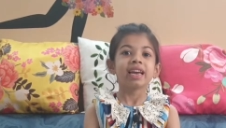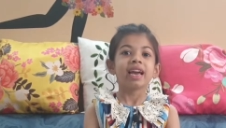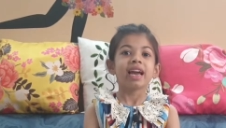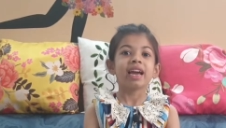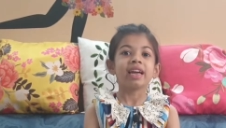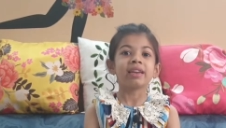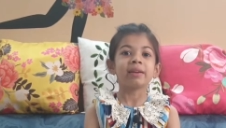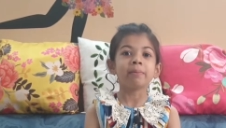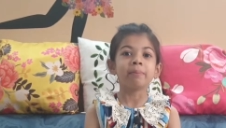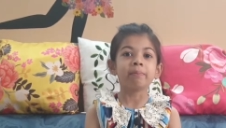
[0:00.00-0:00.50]

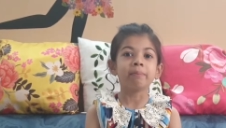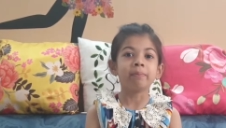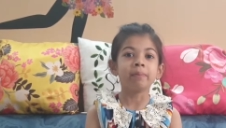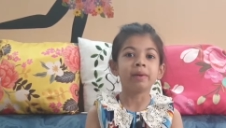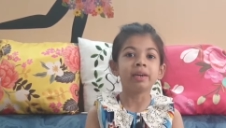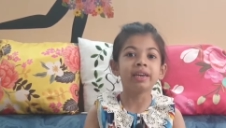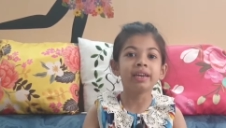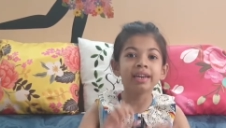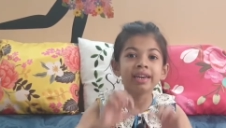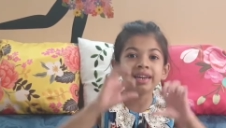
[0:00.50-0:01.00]
an
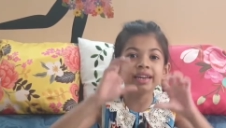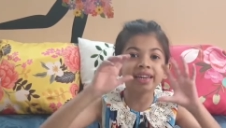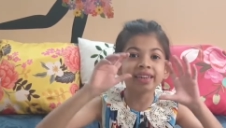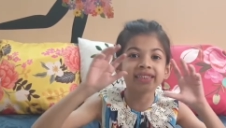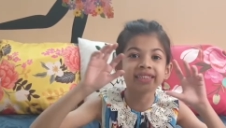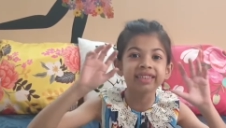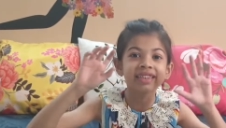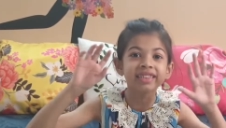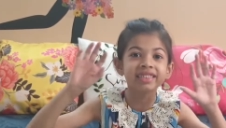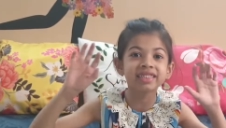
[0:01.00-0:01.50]

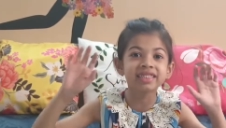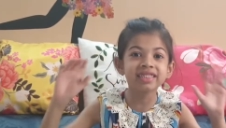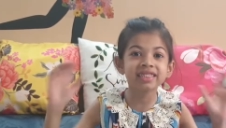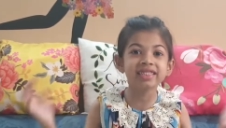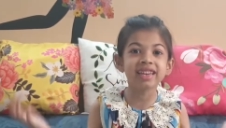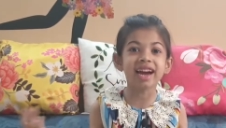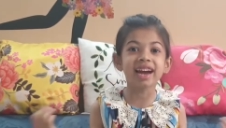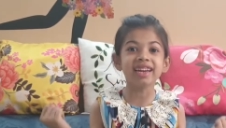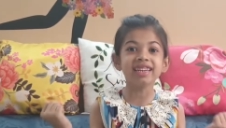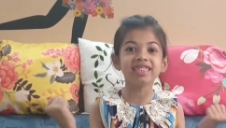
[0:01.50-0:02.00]
amazing
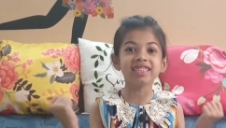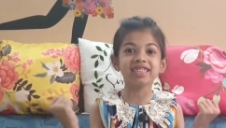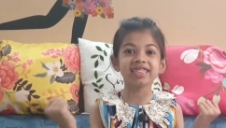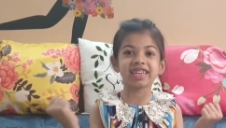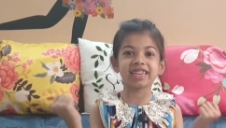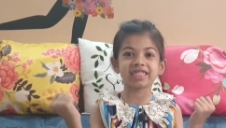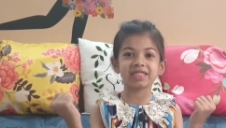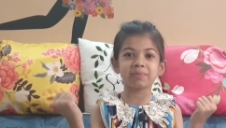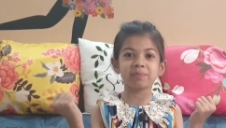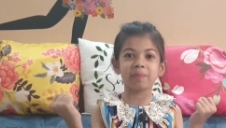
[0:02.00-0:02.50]
science
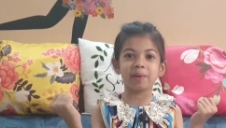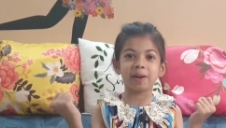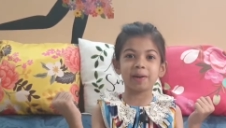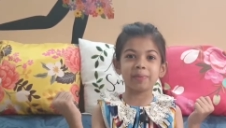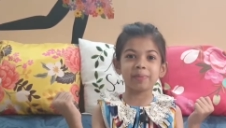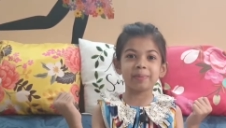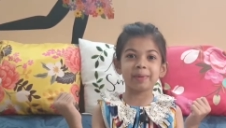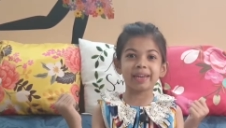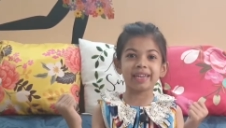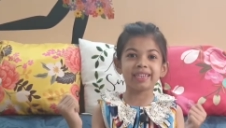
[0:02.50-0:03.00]

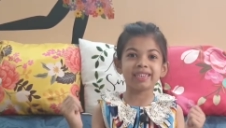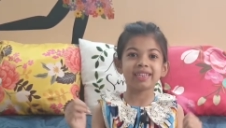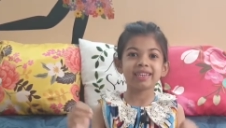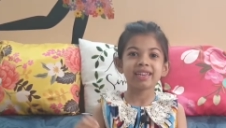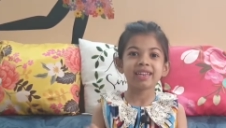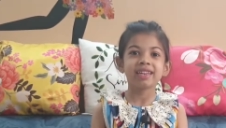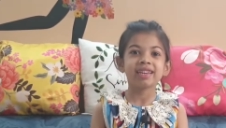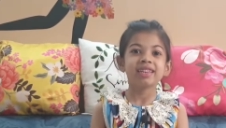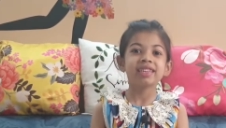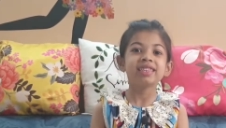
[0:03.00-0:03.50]
experiment.
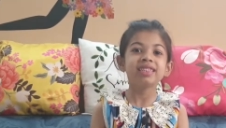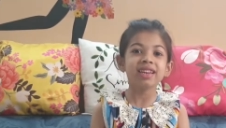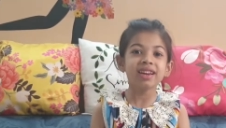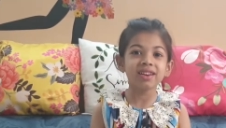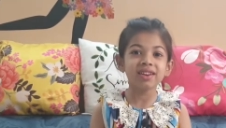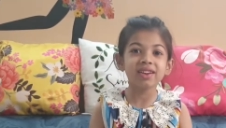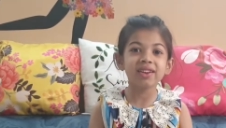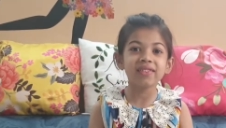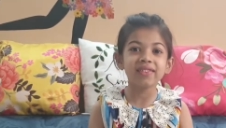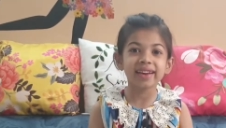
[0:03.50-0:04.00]
Do
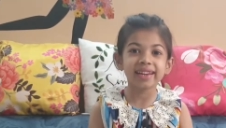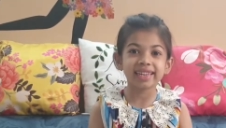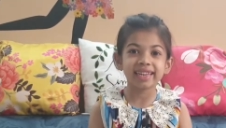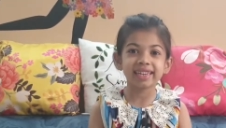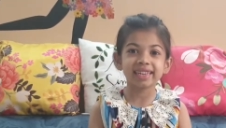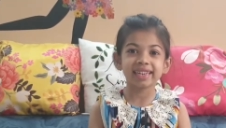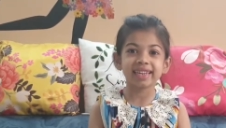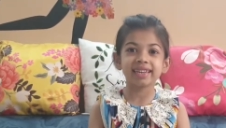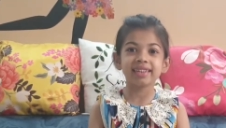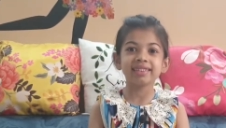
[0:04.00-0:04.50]
you know what
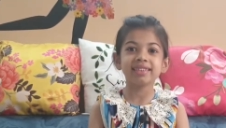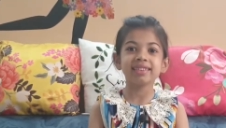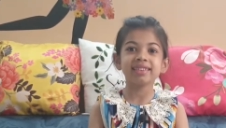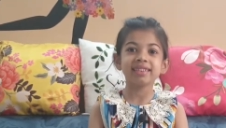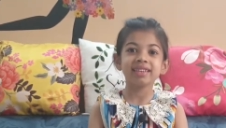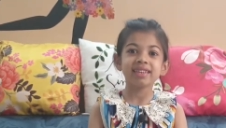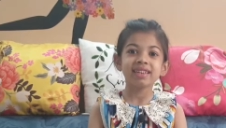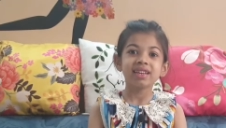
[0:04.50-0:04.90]
it is?